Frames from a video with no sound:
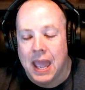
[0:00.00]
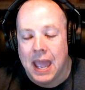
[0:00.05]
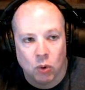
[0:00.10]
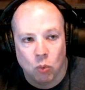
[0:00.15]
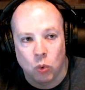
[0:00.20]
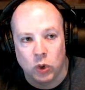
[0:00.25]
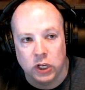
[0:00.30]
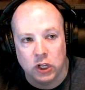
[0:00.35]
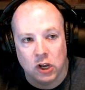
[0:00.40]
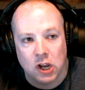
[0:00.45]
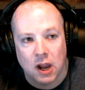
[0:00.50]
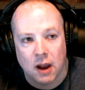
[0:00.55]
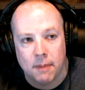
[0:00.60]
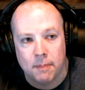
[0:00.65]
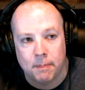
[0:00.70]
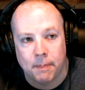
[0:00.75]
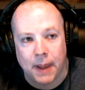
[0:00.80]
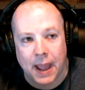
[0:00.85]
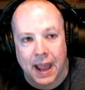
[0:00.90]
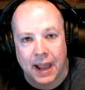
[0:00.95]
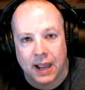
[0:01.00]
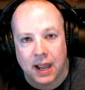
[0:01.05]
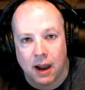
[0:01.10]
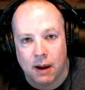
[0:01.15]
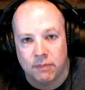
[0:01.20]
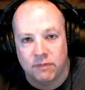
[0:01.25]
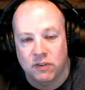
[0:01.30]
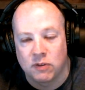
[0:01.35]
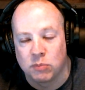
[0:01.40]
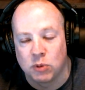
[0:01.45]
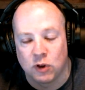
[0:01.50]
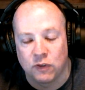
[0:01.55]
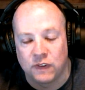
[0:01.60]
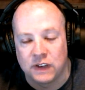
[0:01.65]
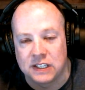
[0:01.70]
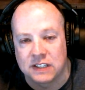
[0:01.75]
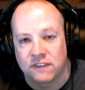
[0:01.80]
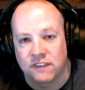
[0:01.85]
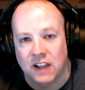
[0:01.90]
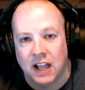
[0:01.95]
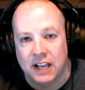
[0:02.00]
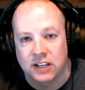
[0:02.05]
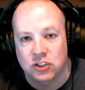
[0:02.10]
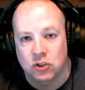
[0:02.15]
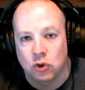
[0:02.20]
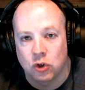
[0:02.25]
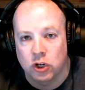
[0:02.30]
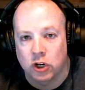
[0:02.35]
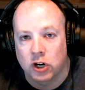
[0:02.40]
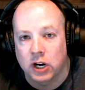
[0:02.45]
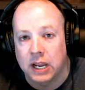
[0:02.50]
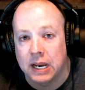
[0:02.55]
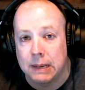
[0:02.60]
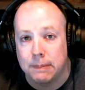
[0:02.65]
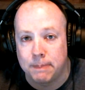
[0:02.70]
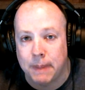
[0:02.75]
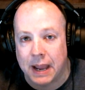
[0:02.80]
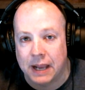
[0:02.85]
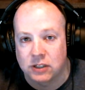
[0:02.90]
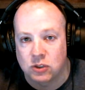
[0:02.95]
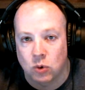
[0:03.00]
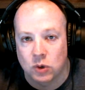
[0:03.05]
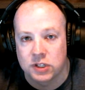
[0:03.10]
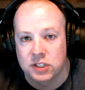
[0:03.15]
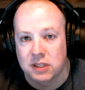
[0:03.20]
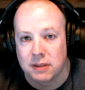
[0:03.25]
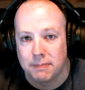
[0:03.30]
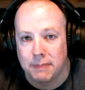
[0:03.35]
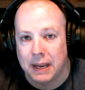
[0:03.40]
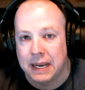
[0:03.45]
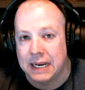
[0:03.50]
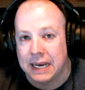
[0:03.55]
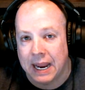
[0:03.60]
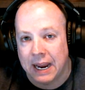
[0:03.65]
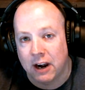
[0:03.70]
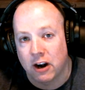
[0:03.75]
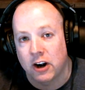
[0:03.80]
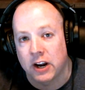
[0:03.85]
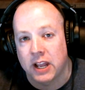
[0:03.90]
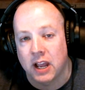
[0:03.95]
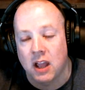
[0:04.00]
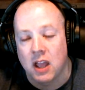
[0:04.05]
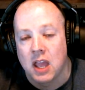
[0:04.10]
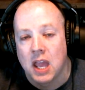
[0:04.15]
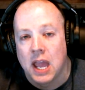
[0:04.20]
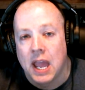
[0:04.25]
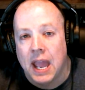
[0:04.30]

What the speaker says: When you come back up from Goofy's Fly School, you're getting back towards the main area.